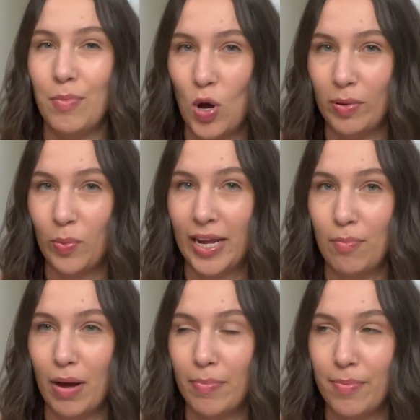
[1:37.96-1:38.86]
hoping we
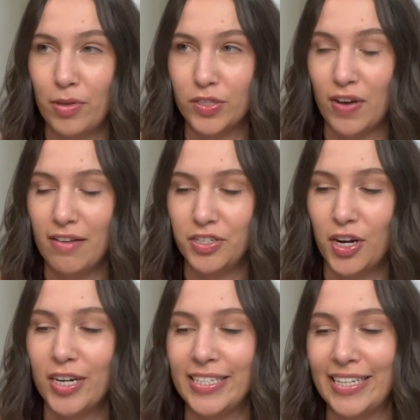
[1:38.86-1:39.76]
can bump up those 5
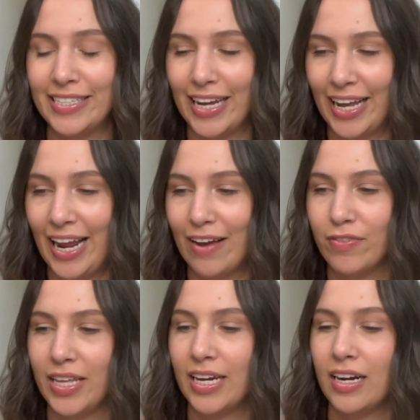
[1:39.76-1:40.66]
stars in the second half
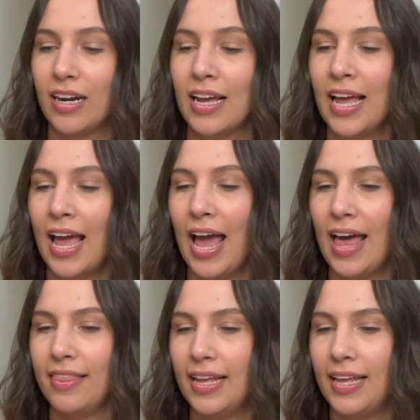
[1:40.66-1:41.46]
of the year. And